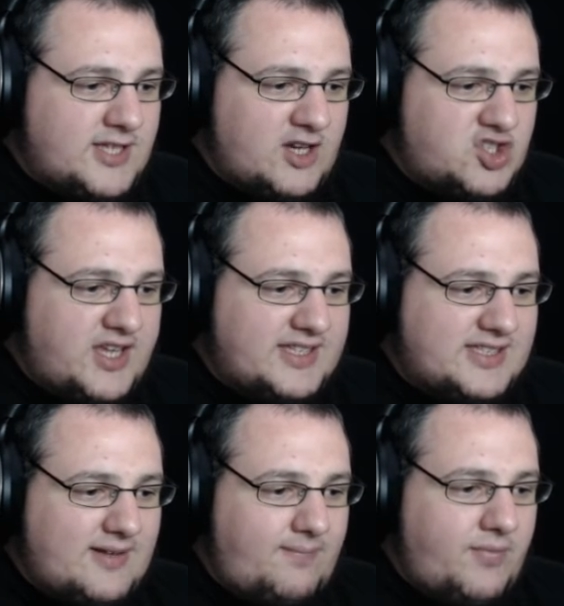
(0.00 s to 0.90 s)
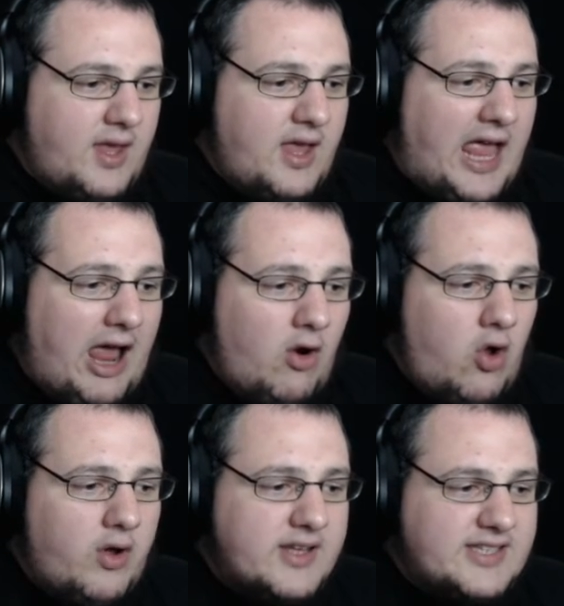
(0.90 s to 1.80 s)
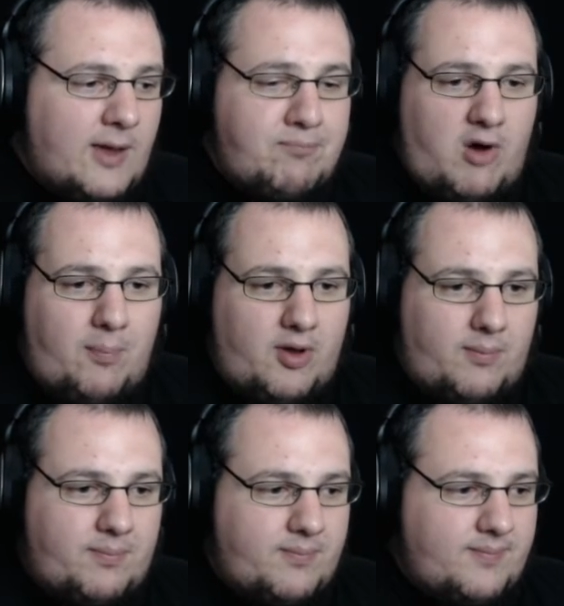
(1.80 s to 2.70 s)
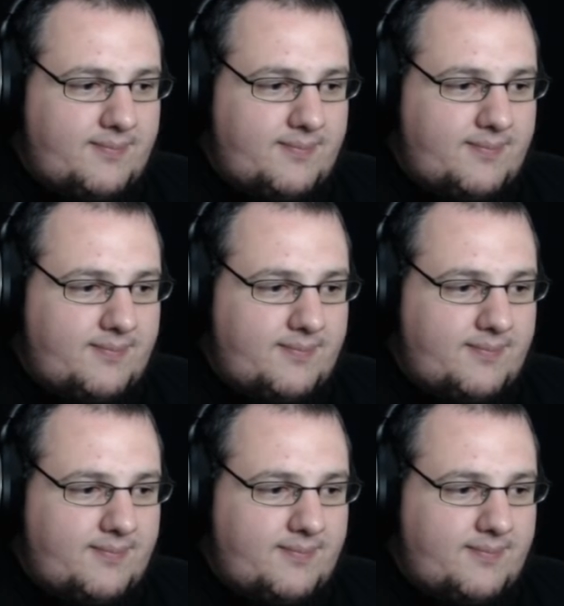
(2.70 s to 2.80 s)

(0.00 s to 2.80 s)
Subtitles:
Touch this. How long is it a problem?